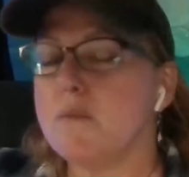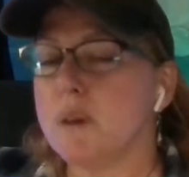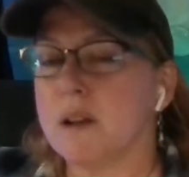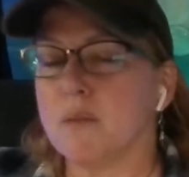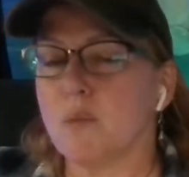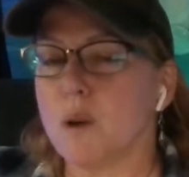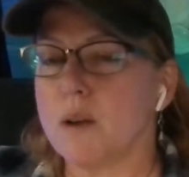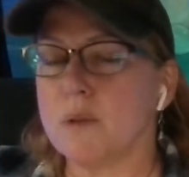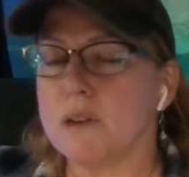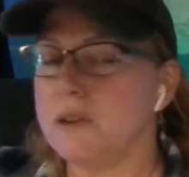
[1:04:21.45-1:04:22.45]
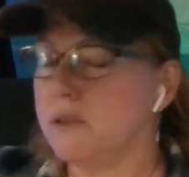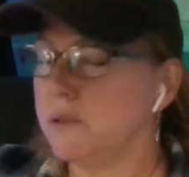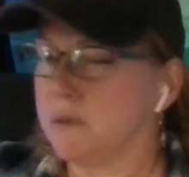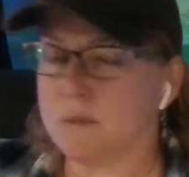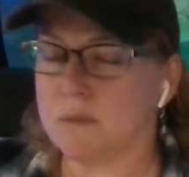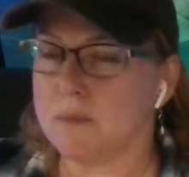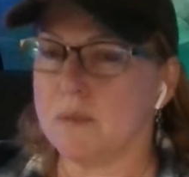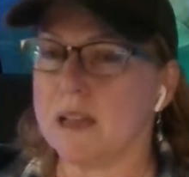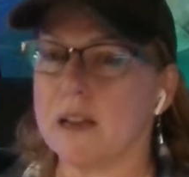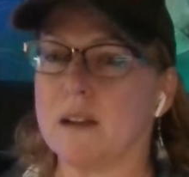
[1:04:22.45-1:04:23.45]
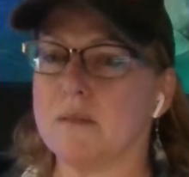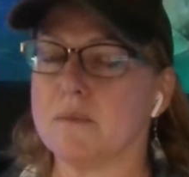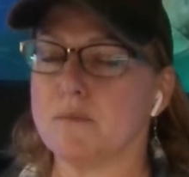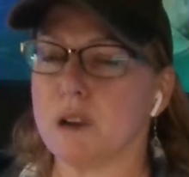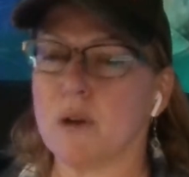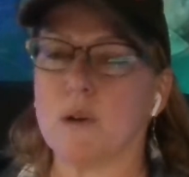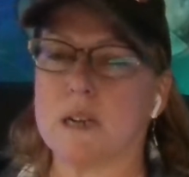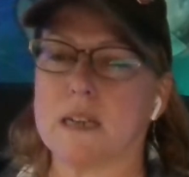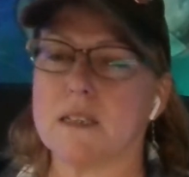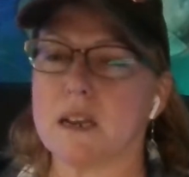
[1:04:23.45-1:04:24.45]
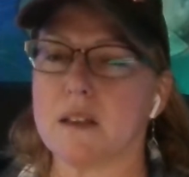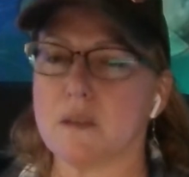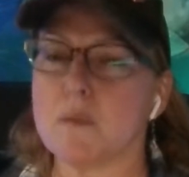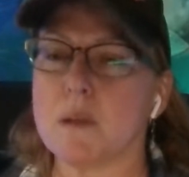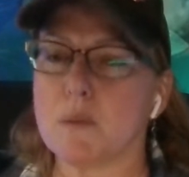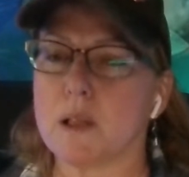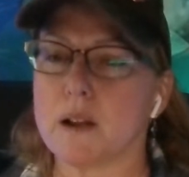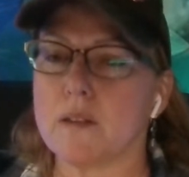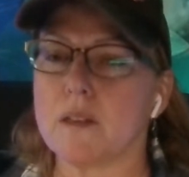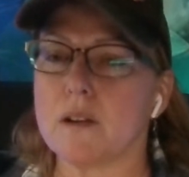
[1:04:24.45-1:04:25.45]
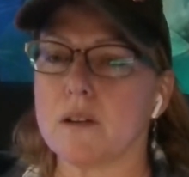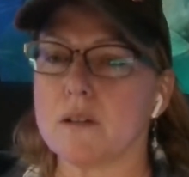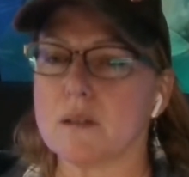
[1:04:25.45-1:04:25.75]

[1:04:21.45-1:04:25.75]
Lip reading: But why wouldn't you like prioritize getting the people out of there?